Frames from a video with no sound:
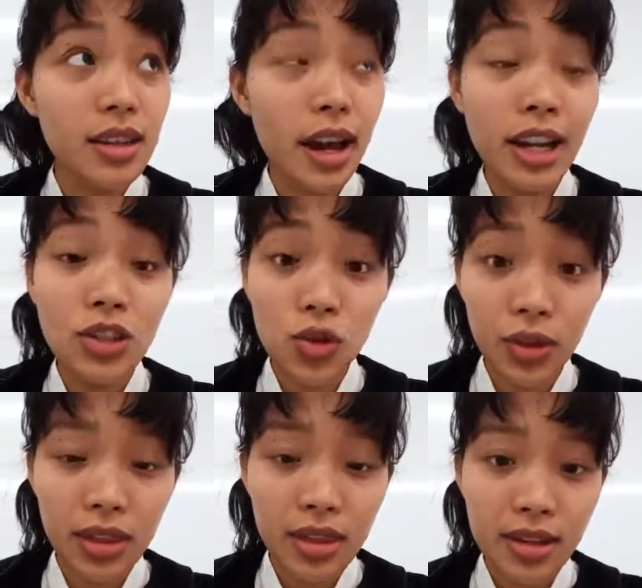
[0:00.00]
I
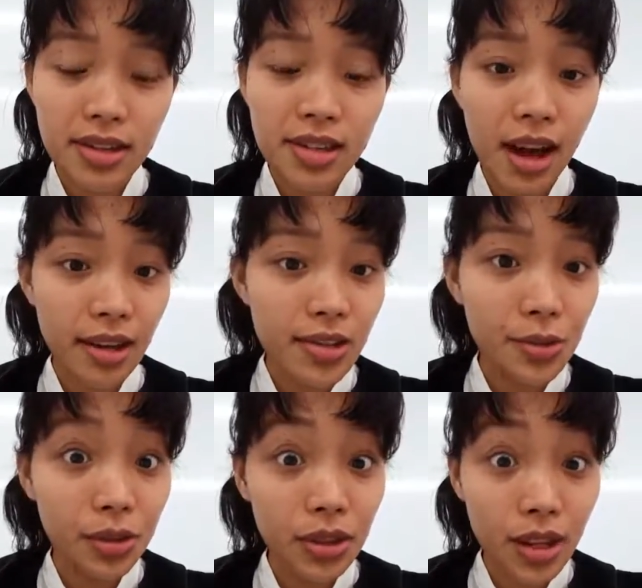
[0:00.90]
joined this high
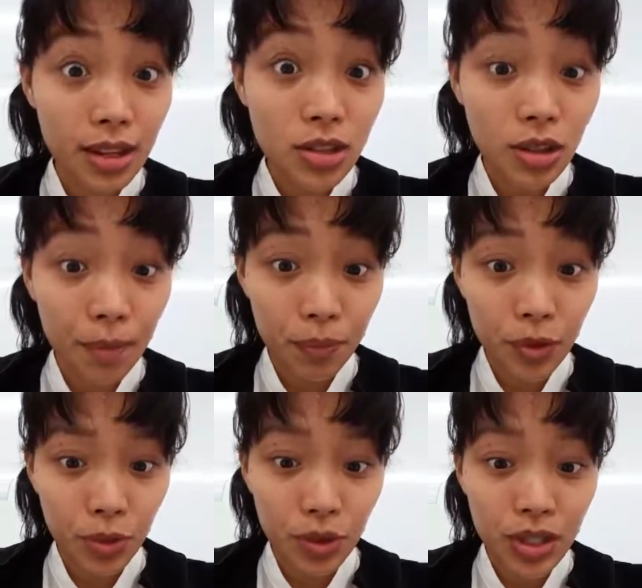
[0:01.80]
school day trip
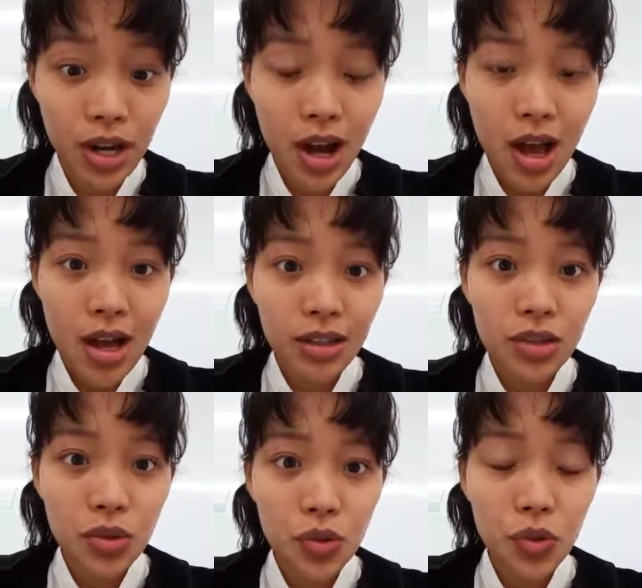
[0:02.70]
tour
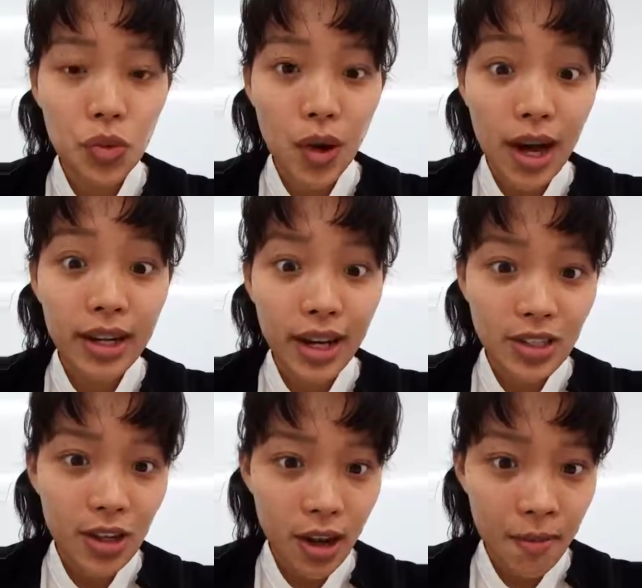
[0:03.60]
to
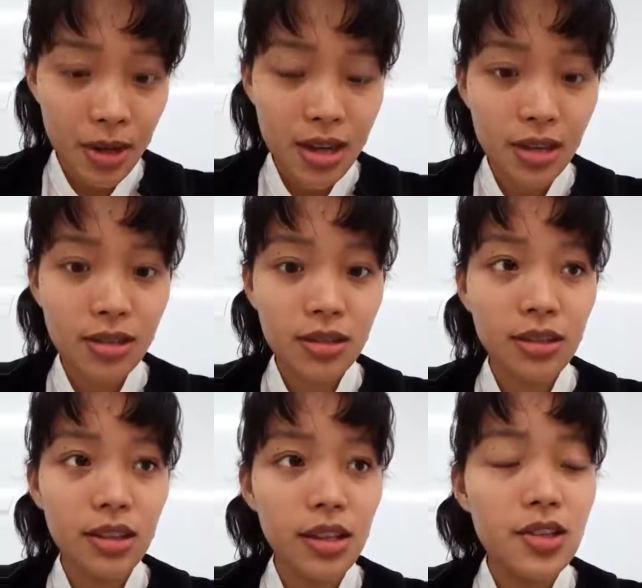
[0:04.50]
Arashiyama yesterday.